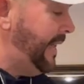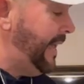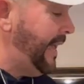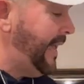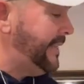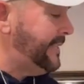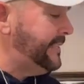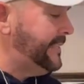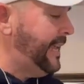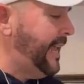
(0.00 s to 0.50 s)

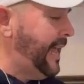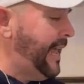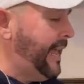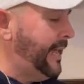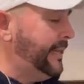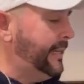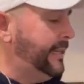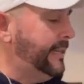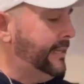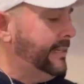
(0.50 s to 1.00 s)

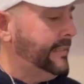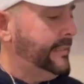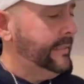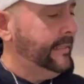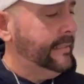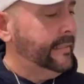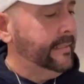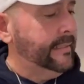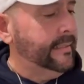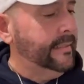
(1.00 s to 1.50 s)
EagTac,
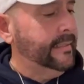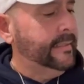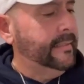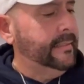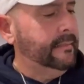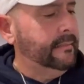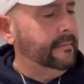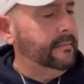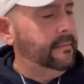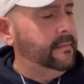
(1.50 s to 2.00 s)

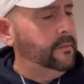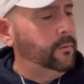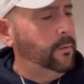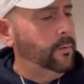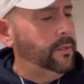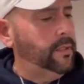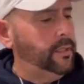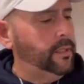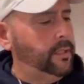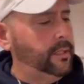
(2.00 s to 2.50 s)

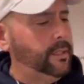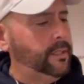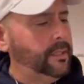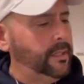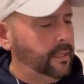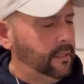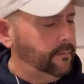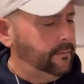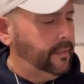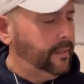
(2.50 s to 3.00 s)

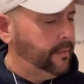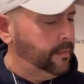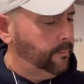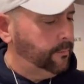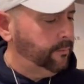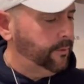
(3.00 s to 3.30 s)
$29 value,